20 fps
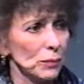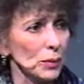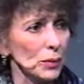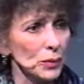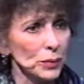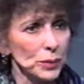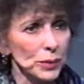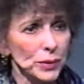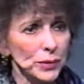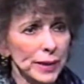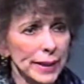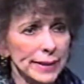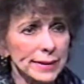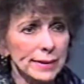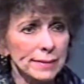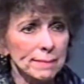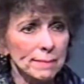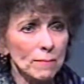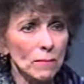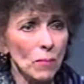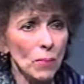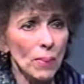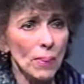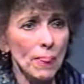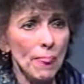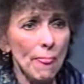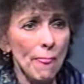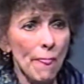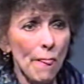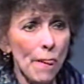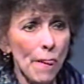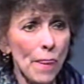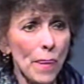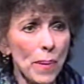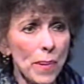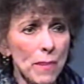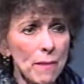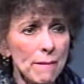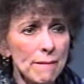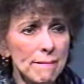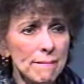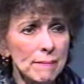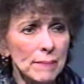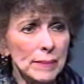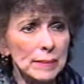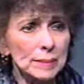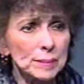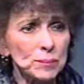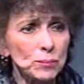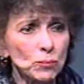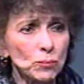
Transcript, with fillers: will you address? Well. go ahead, Stan. Go ahead.